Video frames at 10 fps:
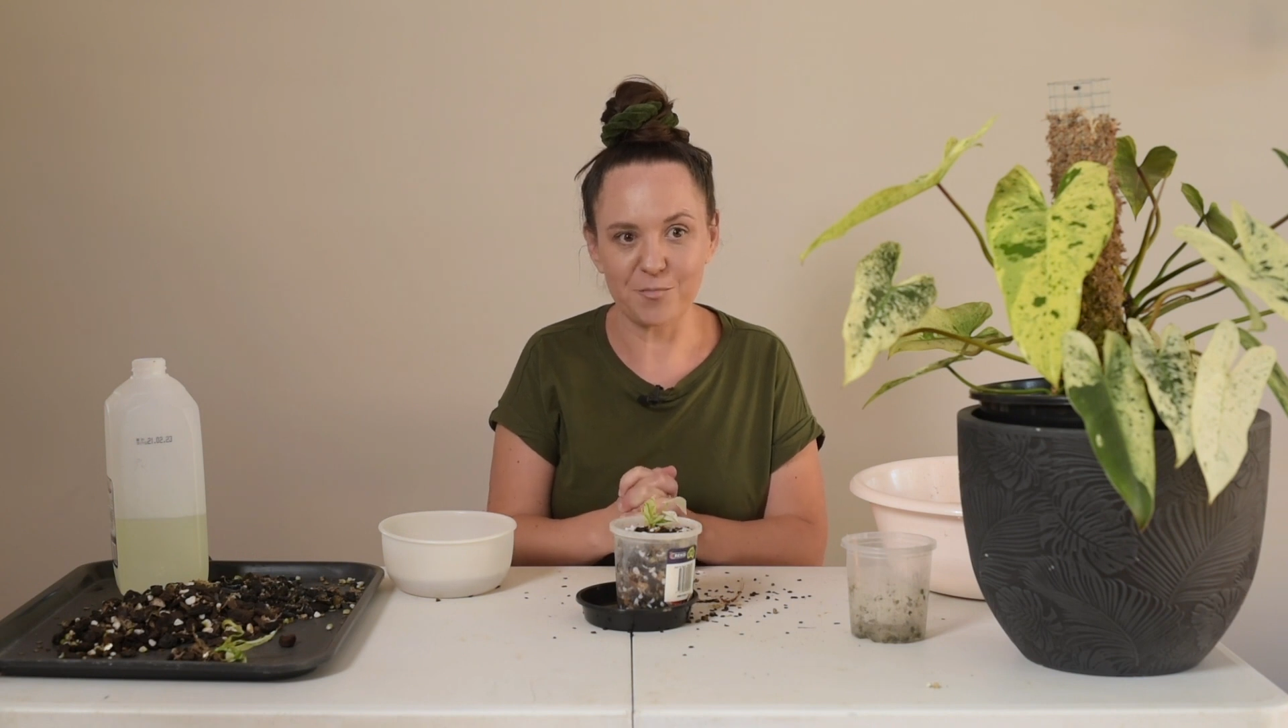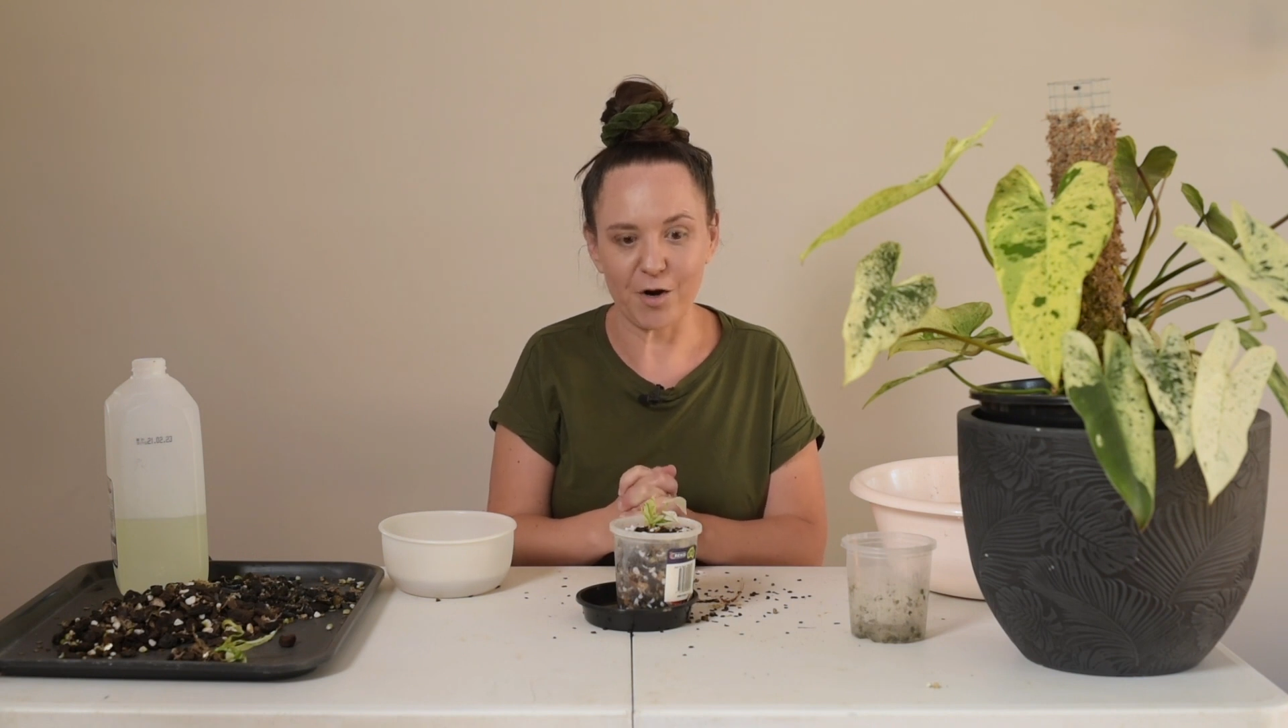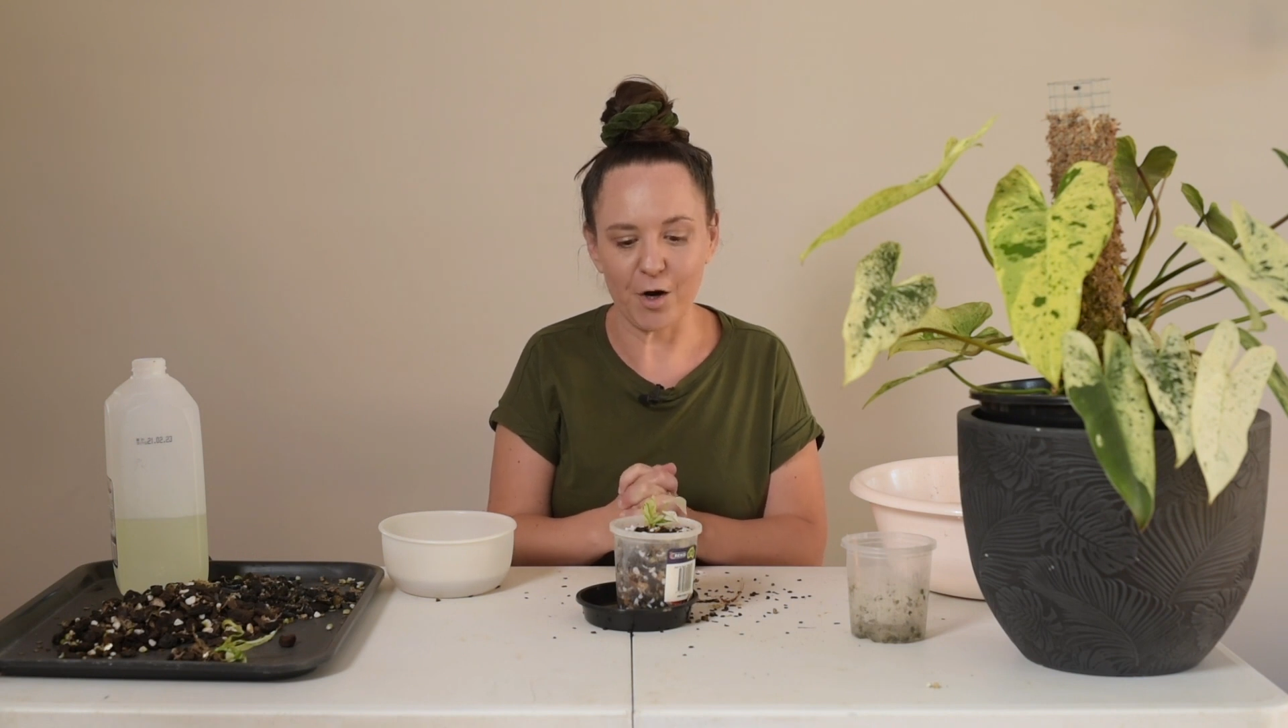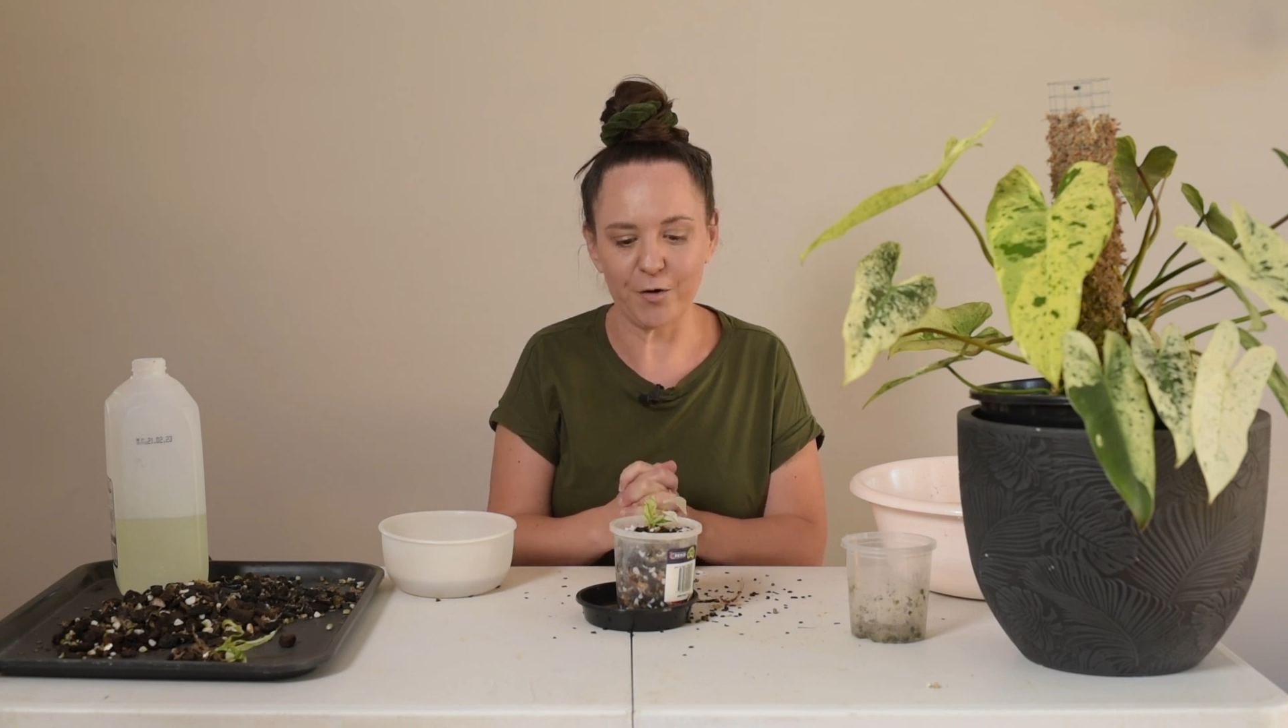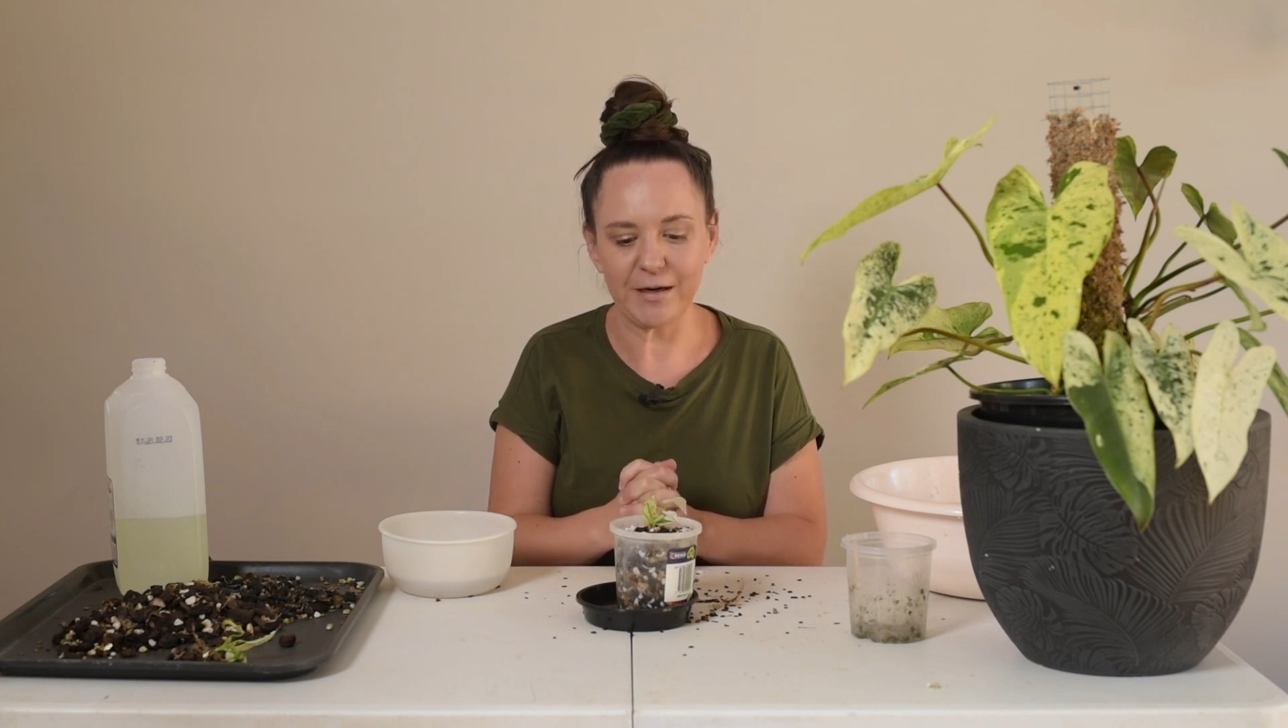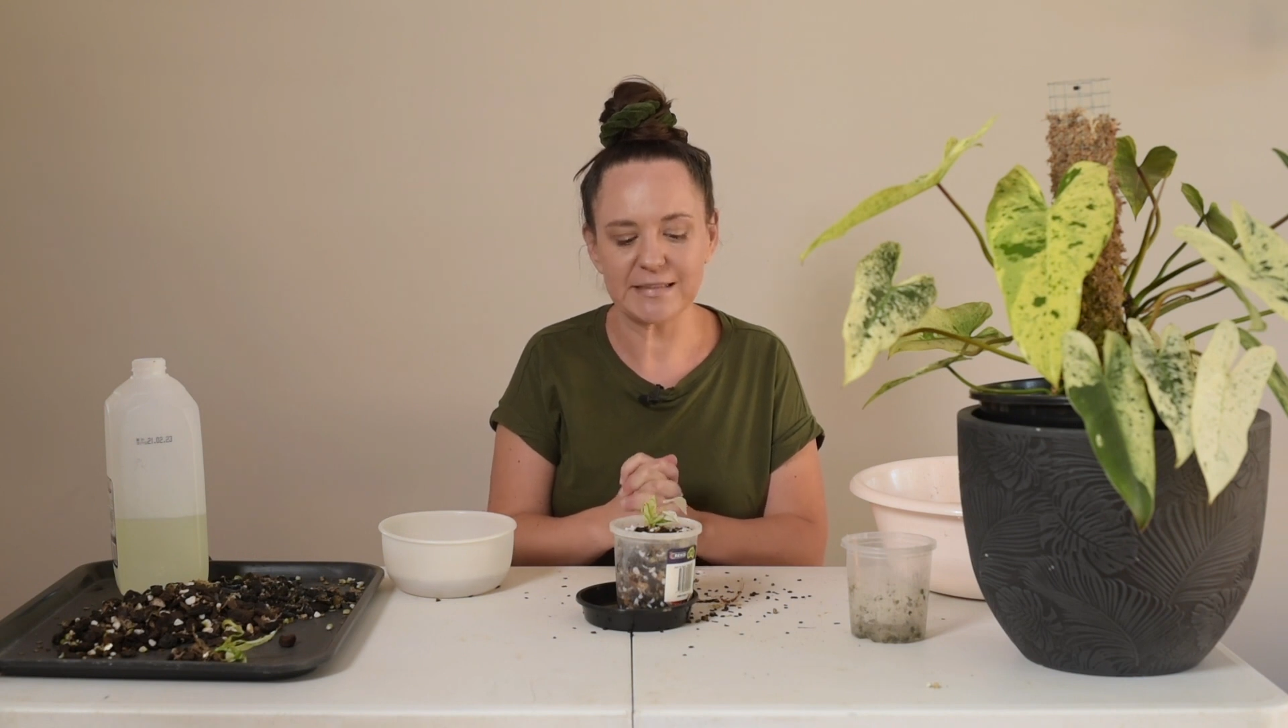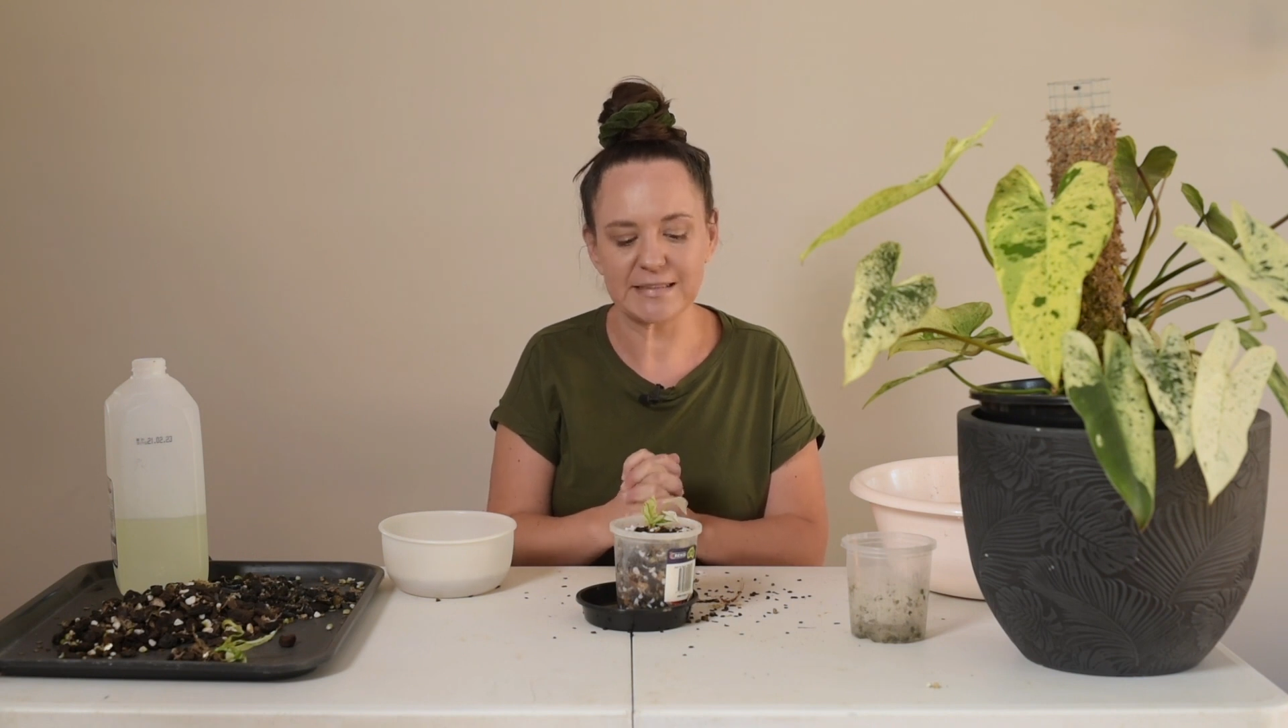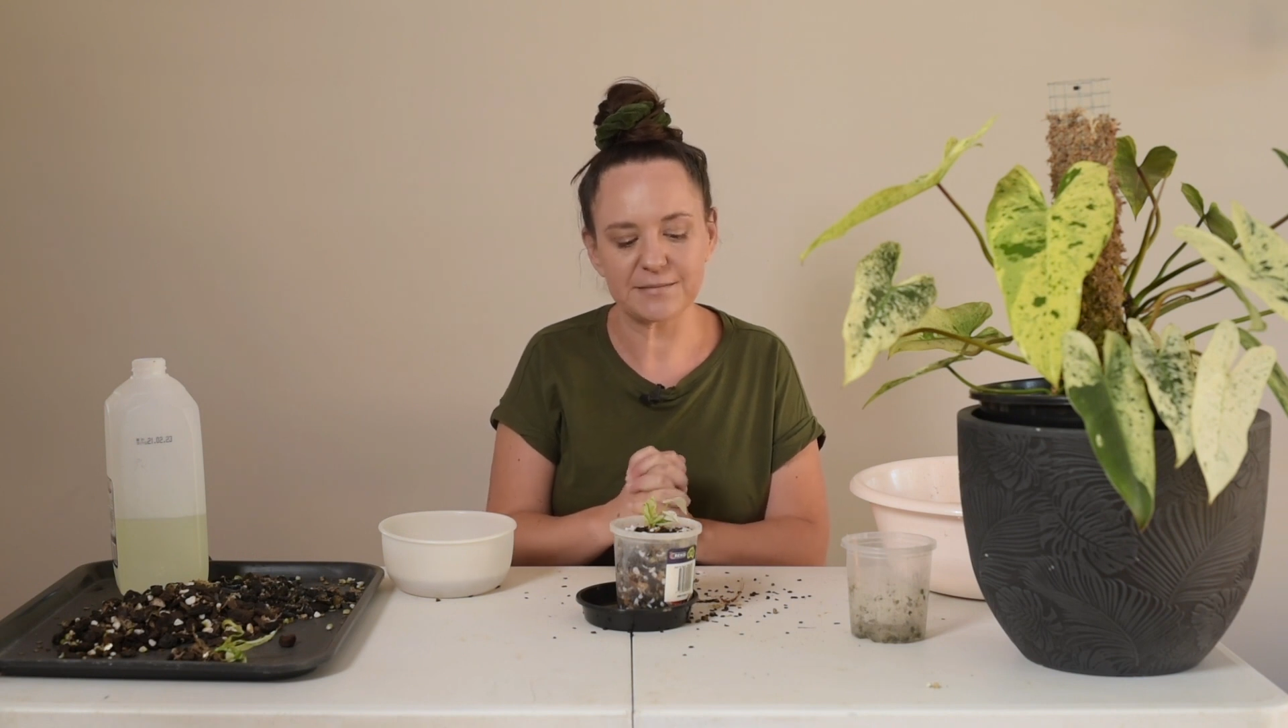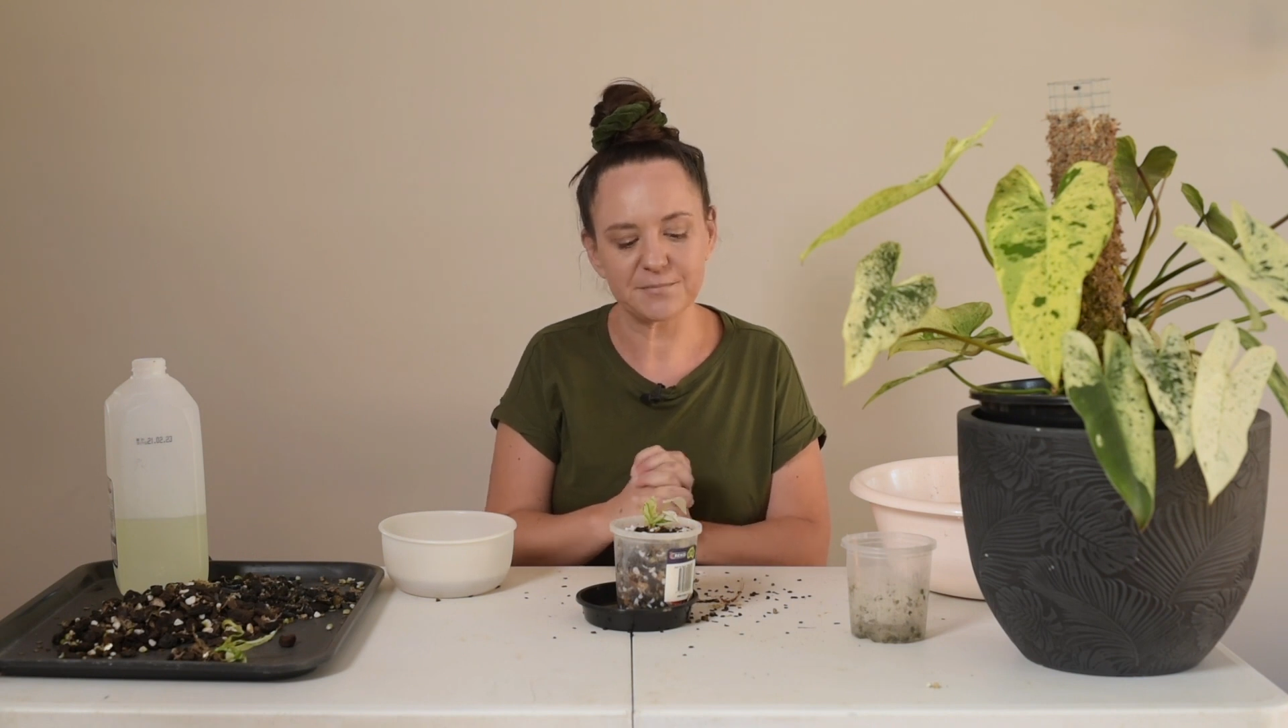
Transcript: progress.